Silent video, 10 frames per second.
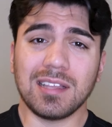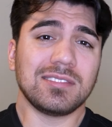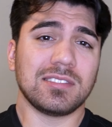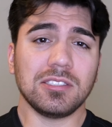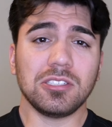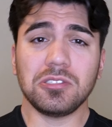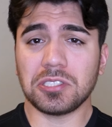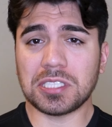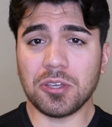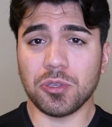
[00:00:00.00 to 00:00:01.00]
They essentially
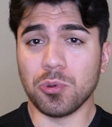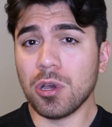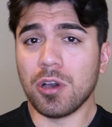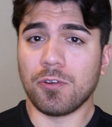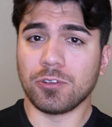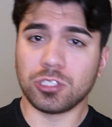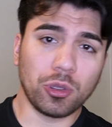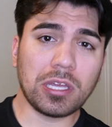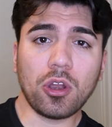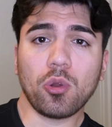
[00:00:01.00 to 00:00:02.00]
just tell you,
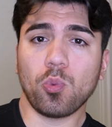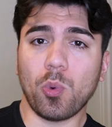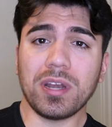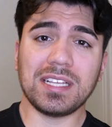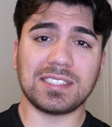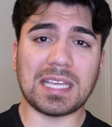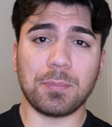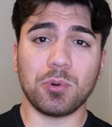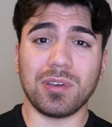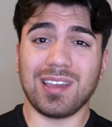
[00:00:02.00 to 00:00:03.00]
look at our one example